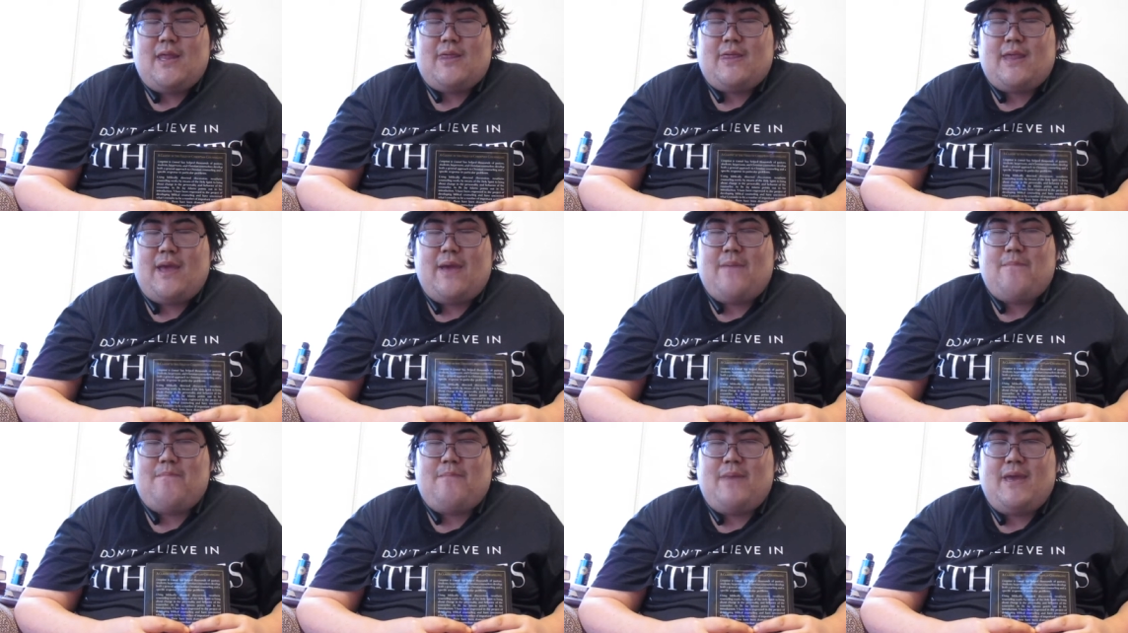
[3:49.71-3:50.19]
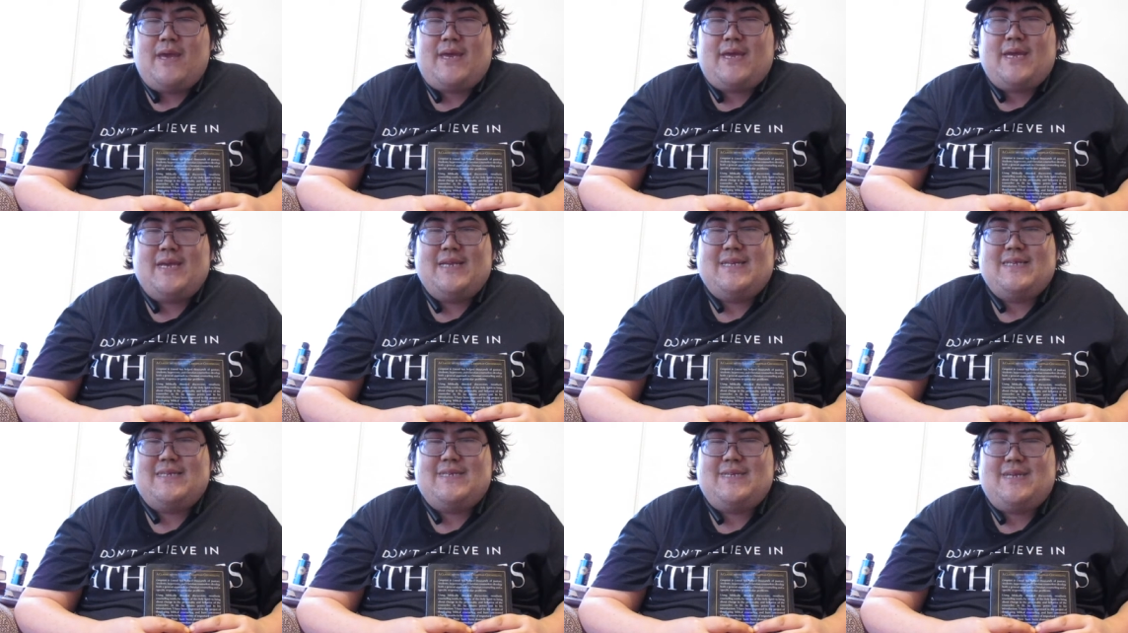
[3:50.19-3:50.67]
that make
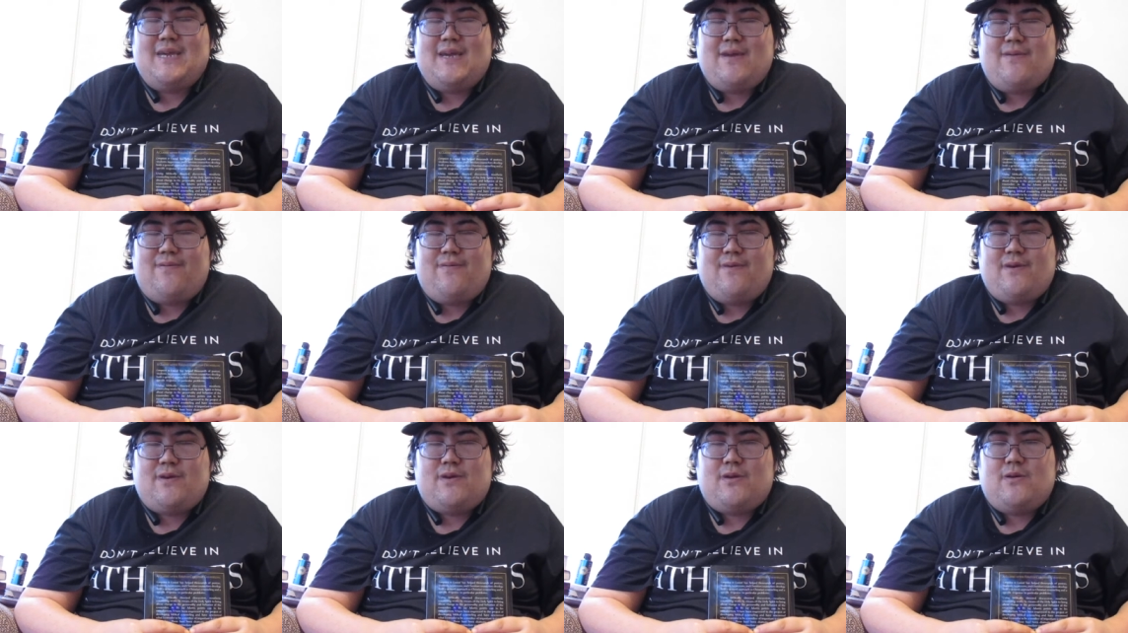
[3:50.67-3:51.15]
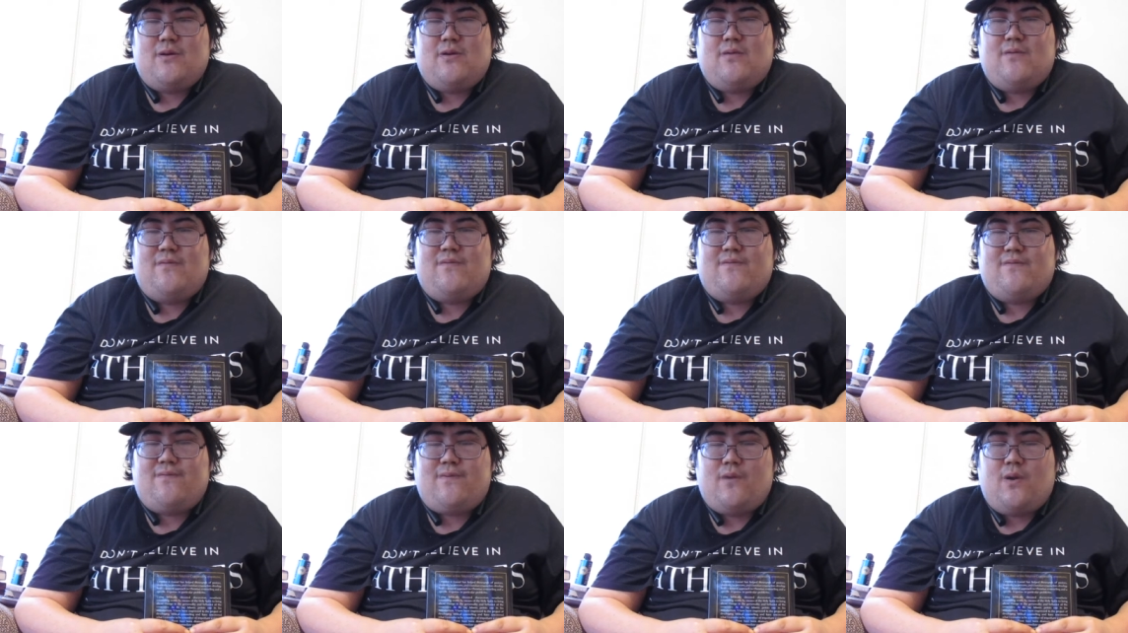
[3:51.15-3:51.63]
it
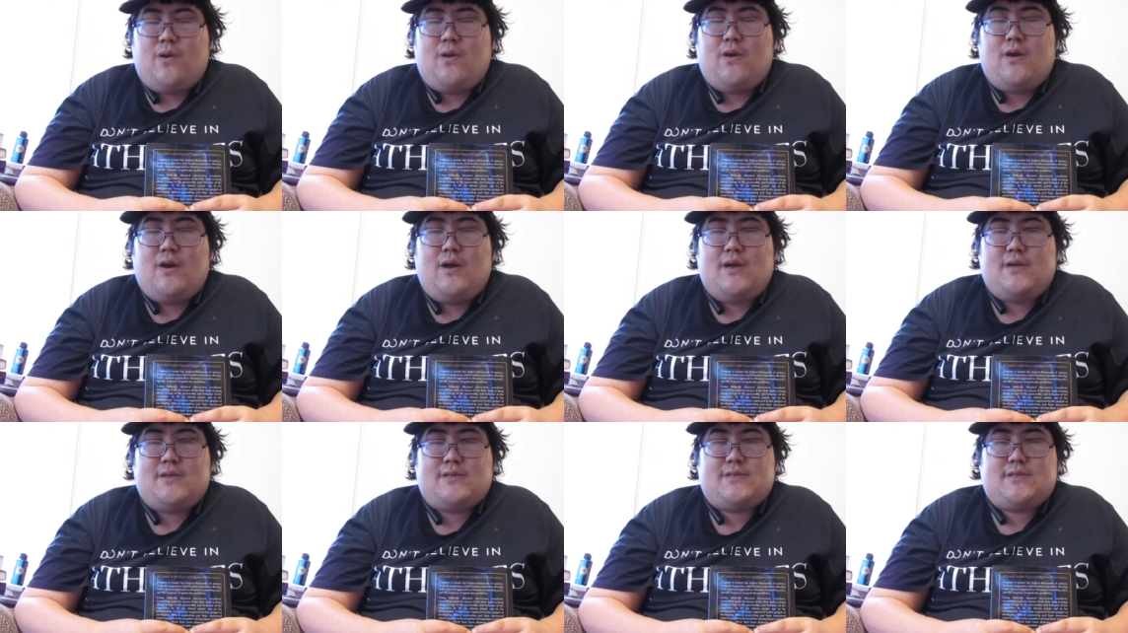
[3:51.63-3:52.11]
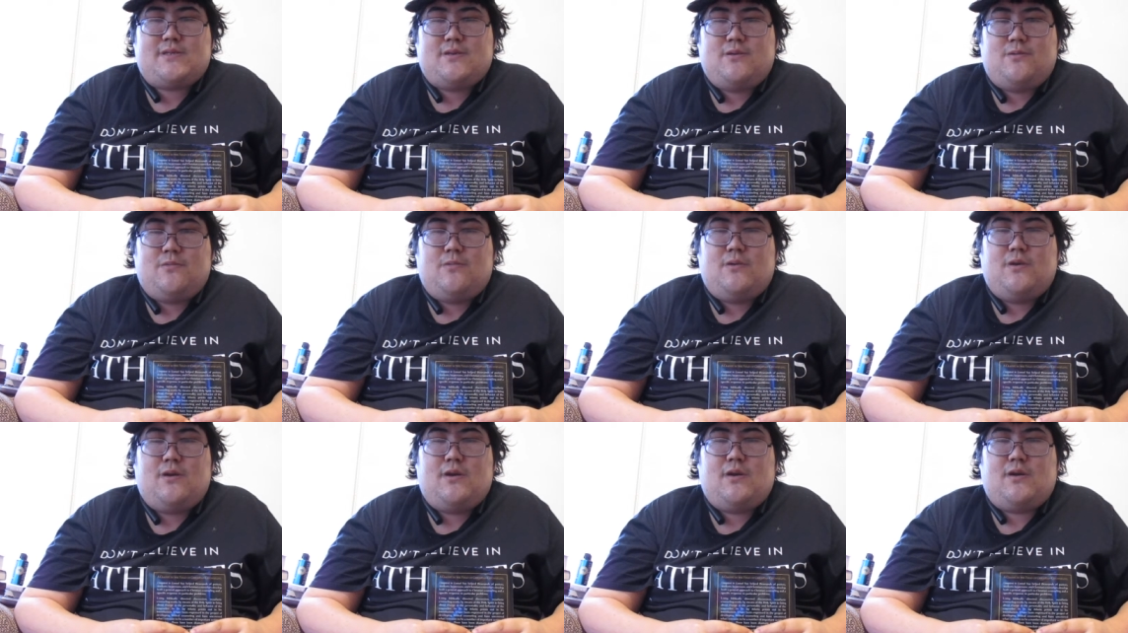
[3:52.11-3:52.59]
difficult for us to
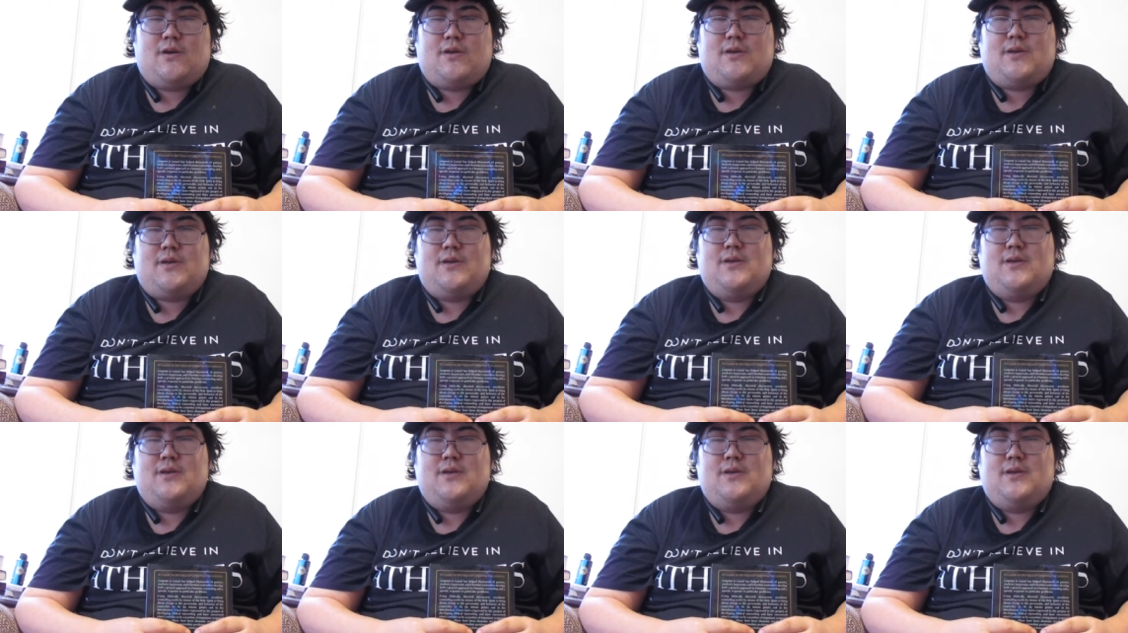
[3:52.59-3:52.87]
work.